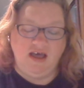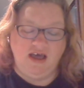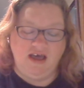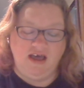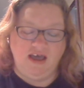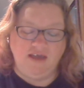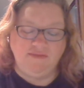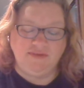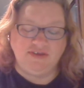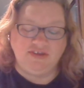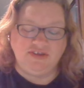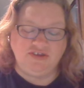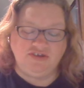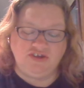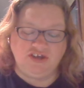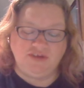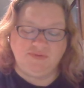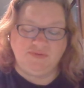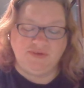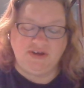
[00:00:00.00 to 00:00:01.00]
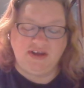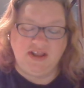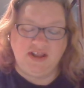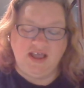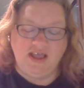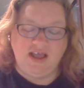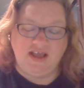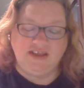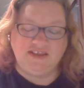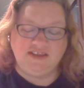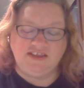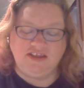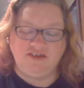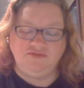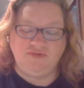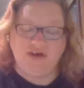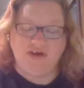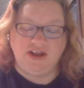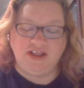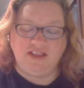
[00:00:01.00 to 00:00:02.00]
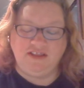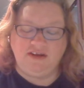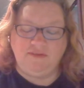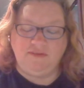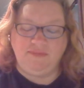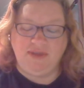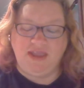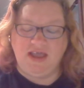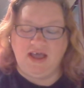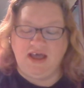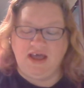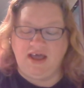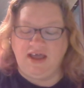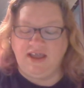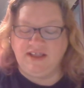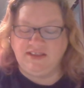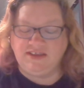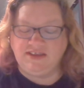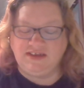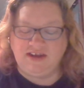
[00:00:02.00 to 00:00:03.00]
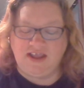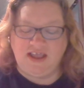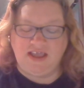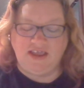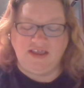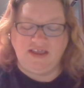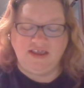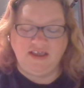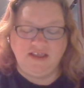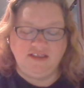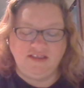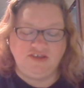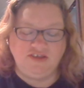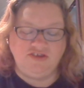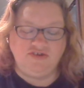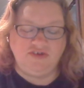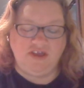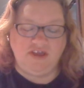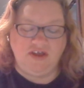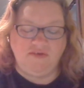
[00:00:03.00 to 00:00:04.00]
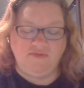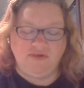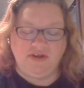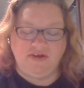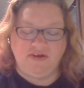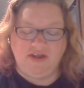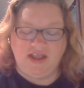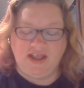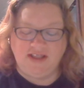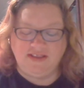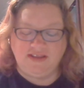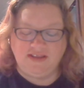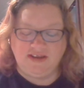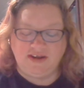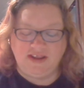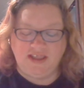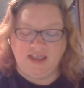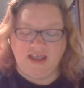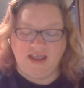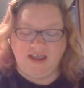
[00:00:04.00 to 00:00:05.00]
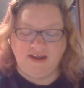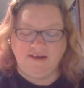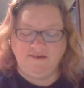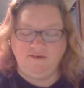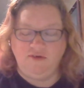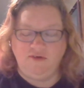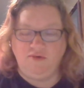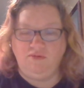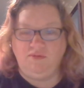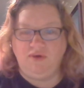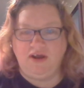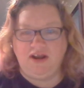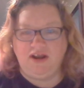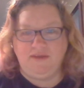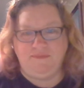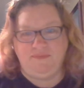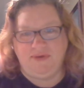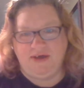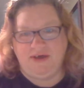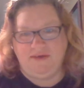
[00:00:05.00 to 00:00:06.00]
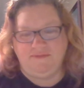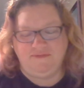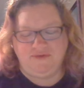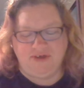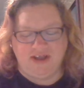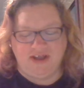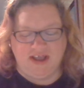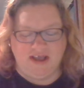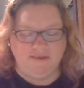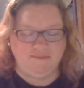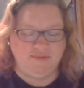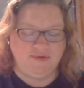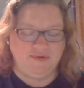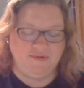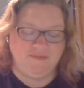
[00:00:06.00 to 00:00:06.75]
Hi, Mr. Tushman. I see you're running a little behind today. Did you get rear-ended again? What a bum rap.